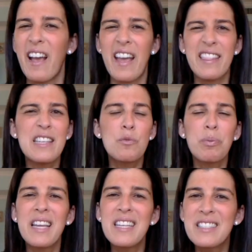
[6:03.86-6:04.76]
and this
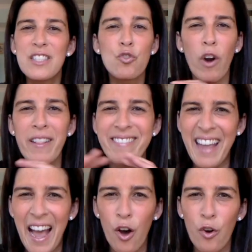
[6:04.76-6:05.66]
place is run
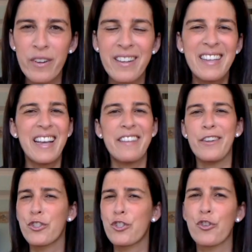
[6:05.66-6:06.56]
down,
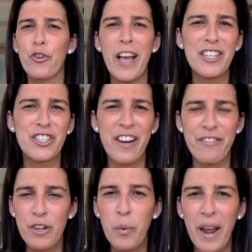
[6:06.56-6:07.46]
there's trash
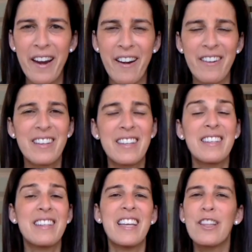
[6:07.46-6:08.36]
everywhere,
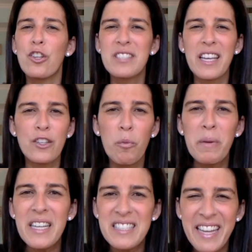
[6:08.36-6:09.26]
it looks like
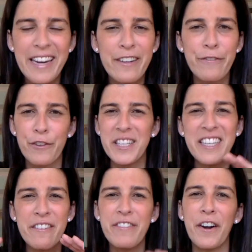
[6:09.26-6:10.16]
nobody's cared for it
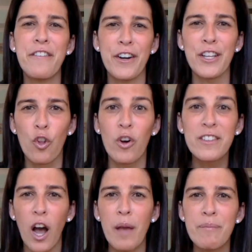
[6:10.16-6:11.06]
in a very, very long
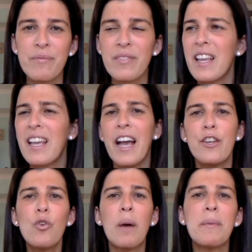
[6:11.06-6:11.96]
time. And
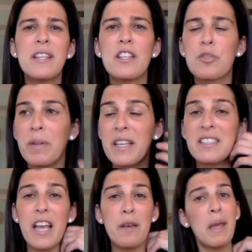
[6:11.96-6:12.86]
you come into this
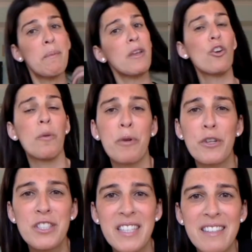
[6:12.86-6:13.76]
place, and maybe you're a
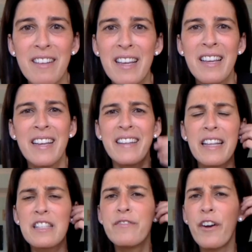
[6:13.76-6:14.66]
person
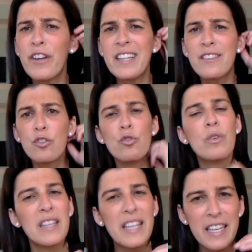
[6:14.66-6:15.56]
that's very into
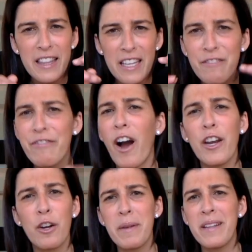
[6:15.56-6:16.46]
cleaning the
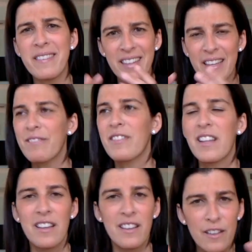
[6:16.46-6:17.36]
environment,
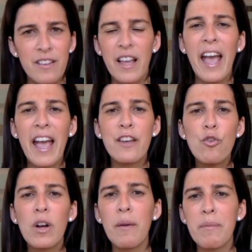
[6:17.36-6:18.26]
and
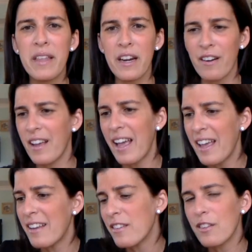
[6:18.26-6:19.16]
you come there,
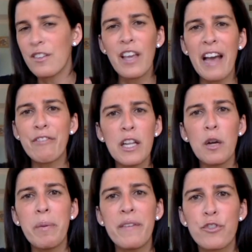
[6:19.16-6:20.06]
and you have a
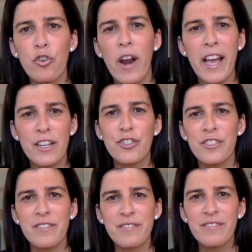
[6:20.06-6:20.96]
little bit of
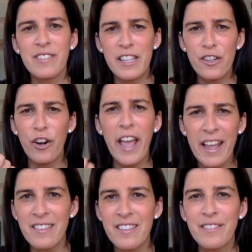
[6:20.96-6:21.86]
trash in your
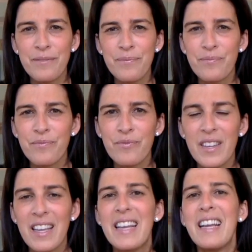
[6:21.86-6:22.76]
hand.
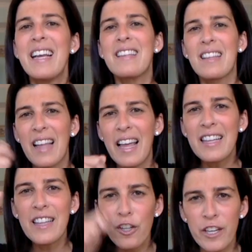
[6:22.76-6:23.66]
The
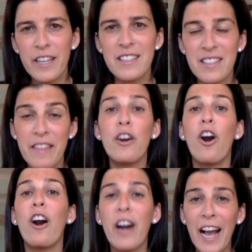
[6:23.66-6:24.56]
likelihood is, and there
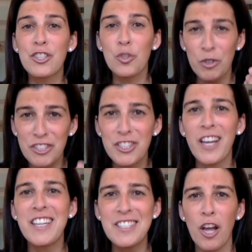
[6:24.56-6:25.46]
are actual
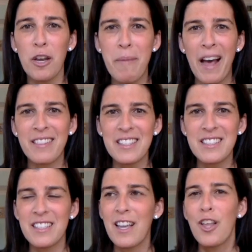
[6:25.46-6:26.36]
studies done about
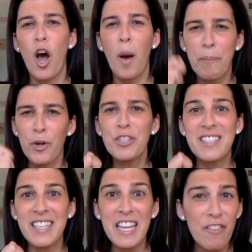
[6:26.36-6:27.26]
this, a
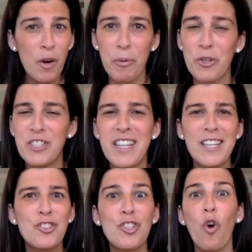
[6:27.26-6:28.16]
person, even a person that
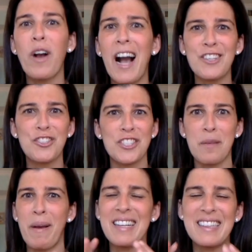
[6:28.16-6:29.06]
is so conscious
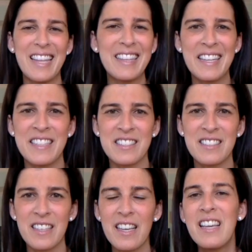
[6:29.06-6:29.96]
about
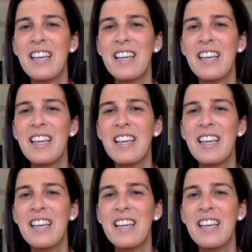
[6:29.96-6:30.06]
cleanliness,